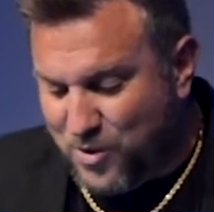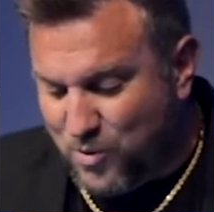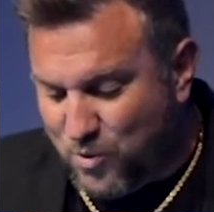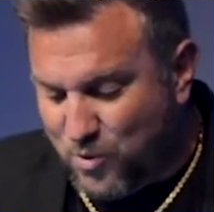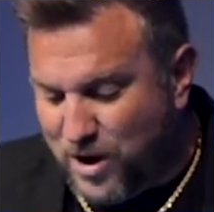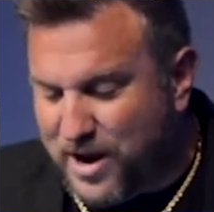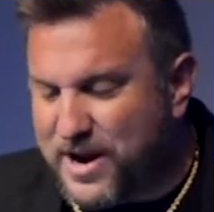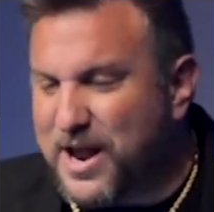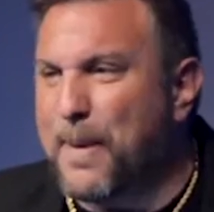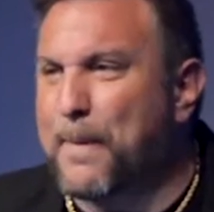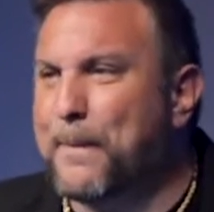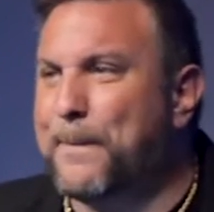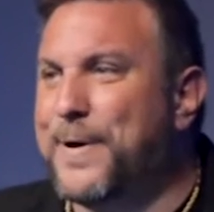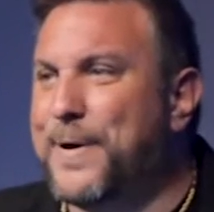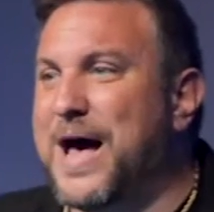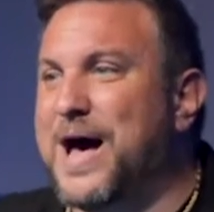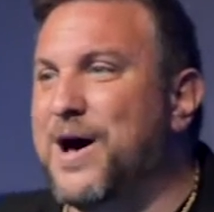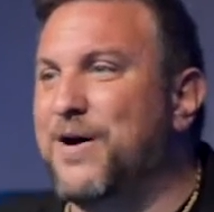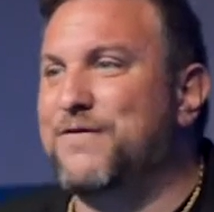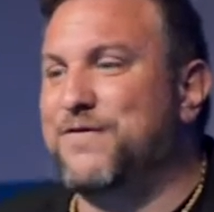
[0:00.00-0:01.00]
What a
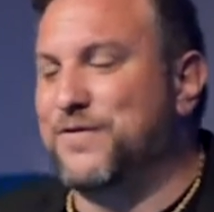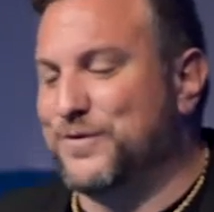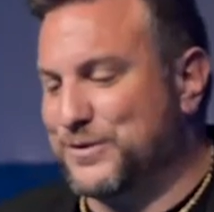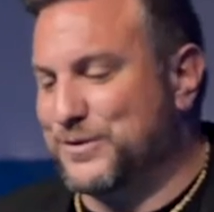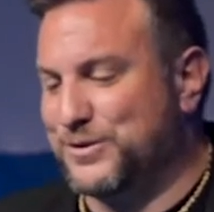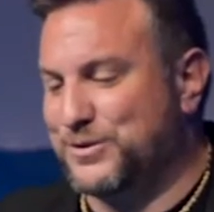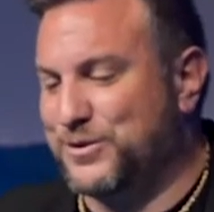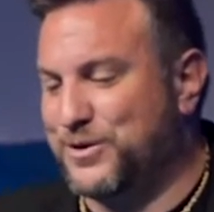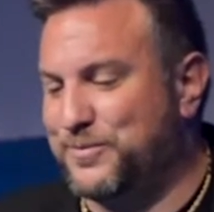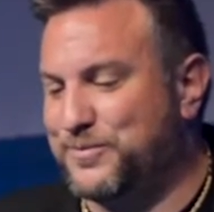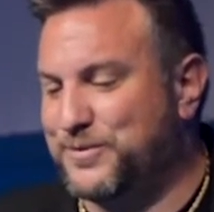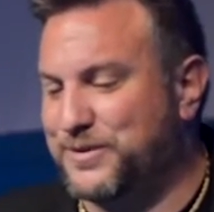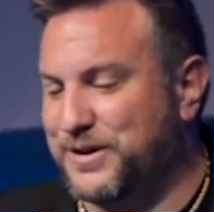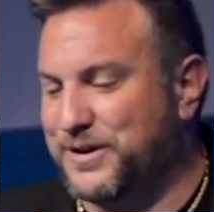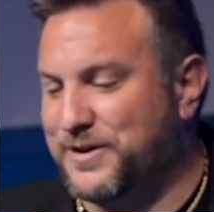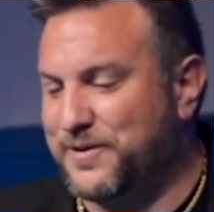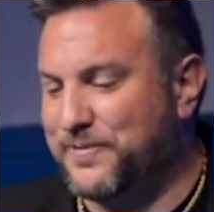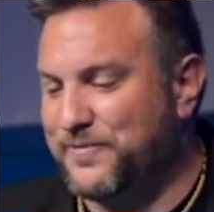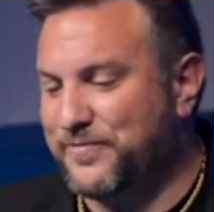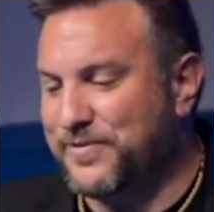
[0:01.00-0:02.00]
powerful
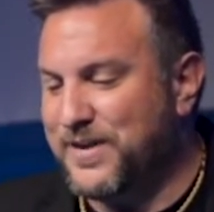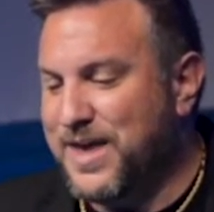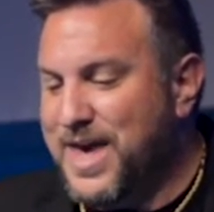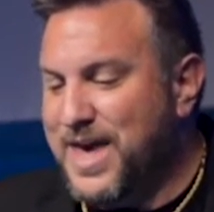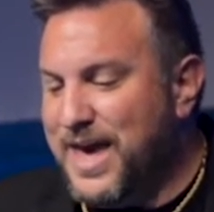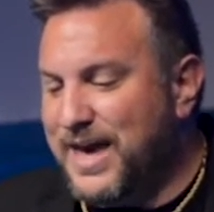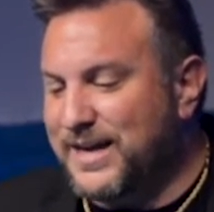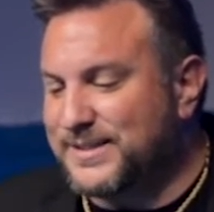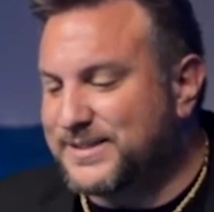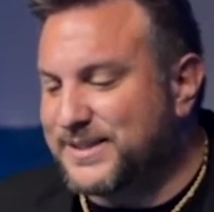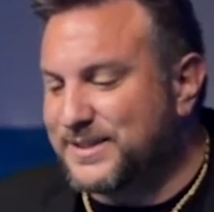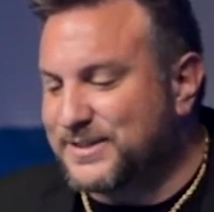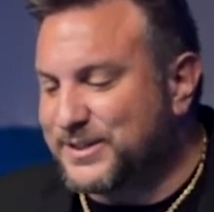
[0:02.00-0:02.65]
scripture. It's